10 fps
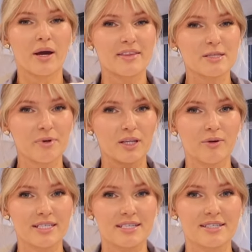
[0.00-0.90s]
way this pillow
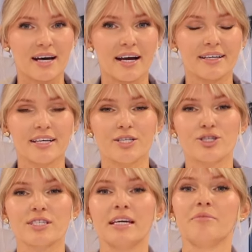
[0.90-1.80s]
is designed, it
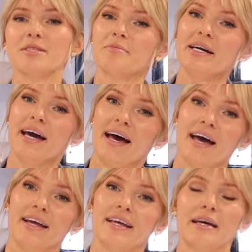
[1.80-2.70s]
just keeps my
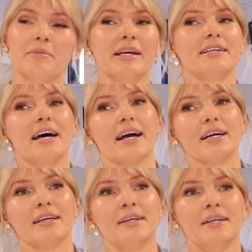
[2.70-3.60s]
head and my
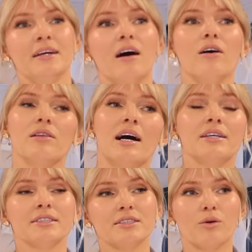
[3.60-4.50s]
neck
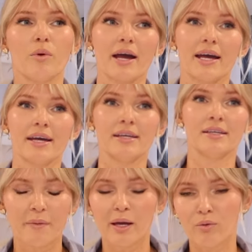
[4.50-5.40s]
aligned in a way
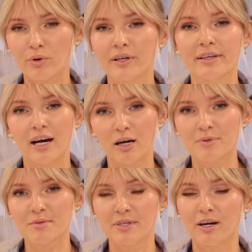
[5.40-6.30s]
that really
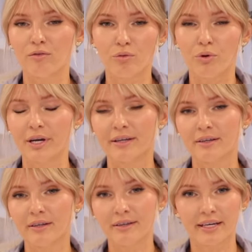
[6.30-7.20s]
helps me avoid
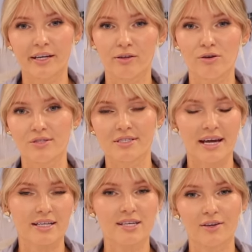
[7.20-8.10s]
getting those
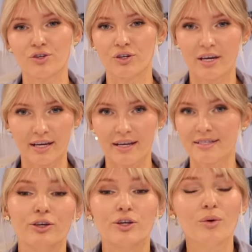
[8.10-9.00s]
neck tension headaches.
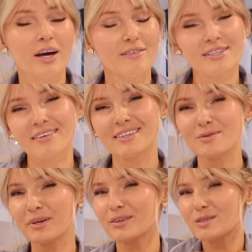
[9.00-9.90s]
You don't have to get this
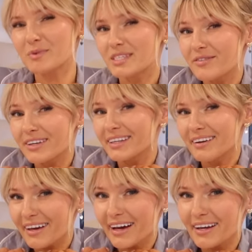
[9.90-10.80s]
pillow specifically
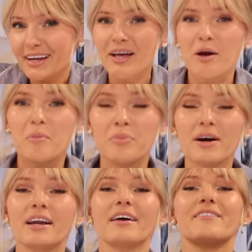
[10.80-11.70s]
again,
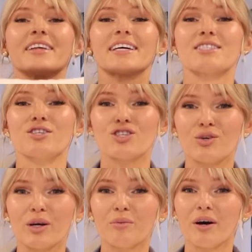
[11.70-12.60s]
but I feel like it's a
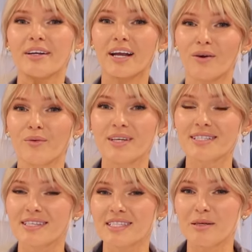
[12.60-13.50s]
two-in-one. Not only is
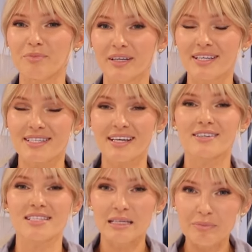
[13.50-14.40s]
it a
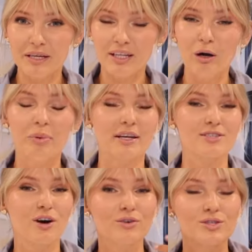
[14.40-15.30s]
sleep pillow, but
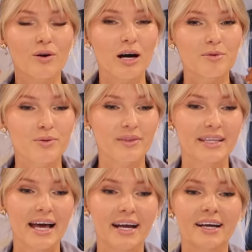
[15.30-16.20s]
it also helps with
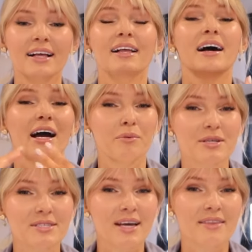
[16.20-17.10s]
neck. I will
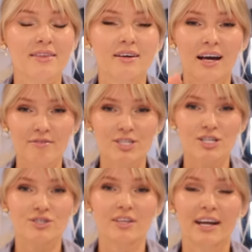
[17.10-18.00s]
say that the
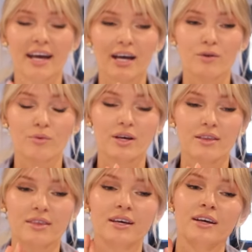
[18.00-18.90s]
conversation that I had
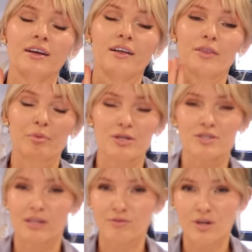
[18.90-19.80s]
with the
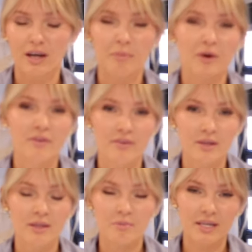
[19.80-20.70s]
person that I was talking about
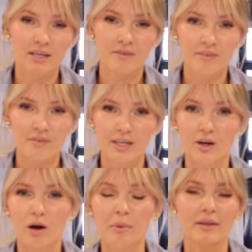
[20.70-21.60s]
in the beginning of the
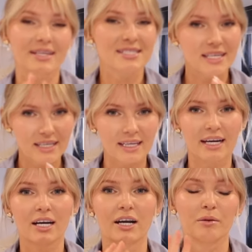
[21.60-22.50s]
video about like
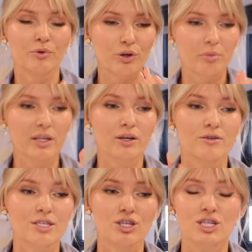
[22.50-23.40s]
skincare and beauty
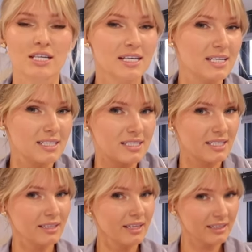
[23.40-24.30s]
pillows, she
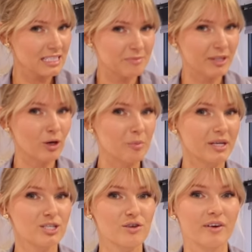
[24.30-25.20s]
didn't like this pillow
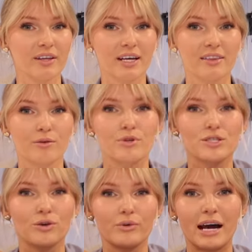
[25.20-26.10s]
because she felt like there was
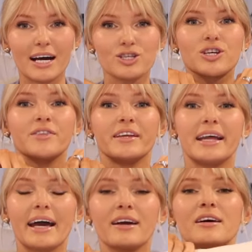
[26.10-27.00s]
no notch in the
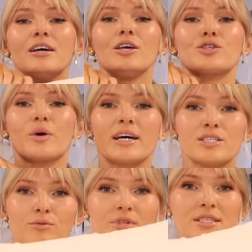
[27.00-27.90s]
neck. So as
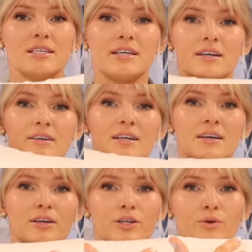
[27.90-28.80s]
you will see here,
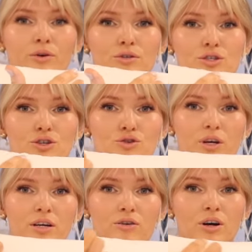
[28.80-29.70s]
you know, it goes
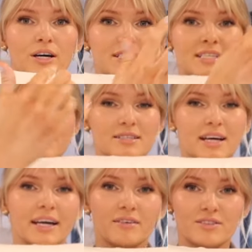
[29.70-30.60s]
straight across. It does
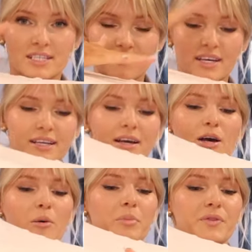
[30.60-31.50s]
kind of divot,
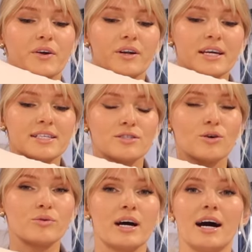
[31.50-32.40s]
but there is
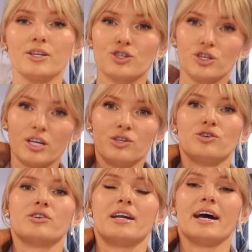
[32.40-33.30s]
no notch in
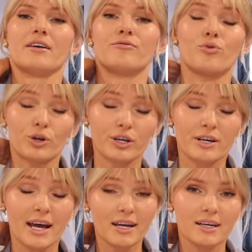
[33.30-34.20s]
your neck for your
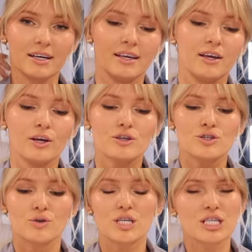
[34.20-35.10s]
neck.
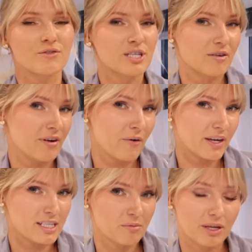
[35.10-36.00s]
So she found
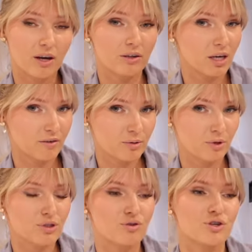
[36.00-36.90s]
that to be
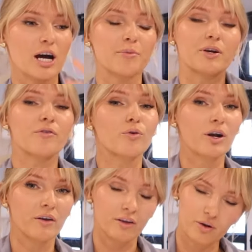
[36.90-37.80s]
uncomfortable. So she opted for
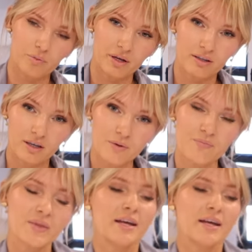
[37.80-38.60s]
another pillow.